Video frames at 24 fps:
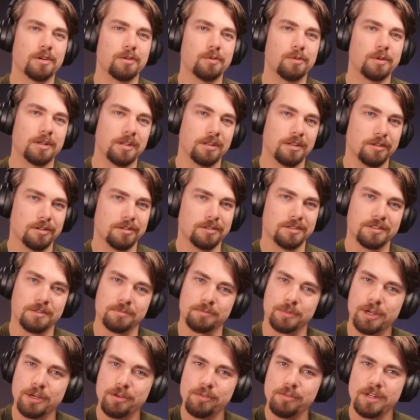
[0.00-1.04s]
going to want to learn
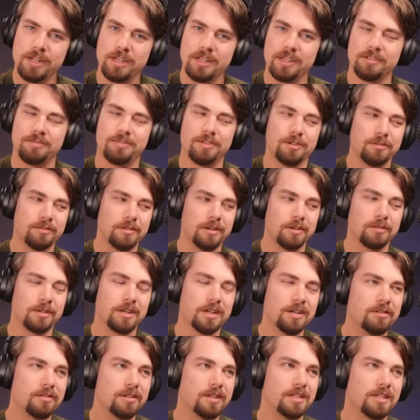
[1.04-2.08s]
some coding if you don't know
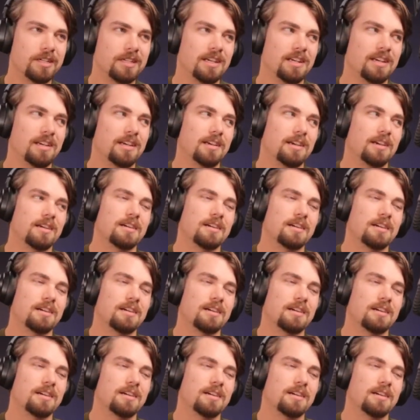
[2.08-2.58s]
coding.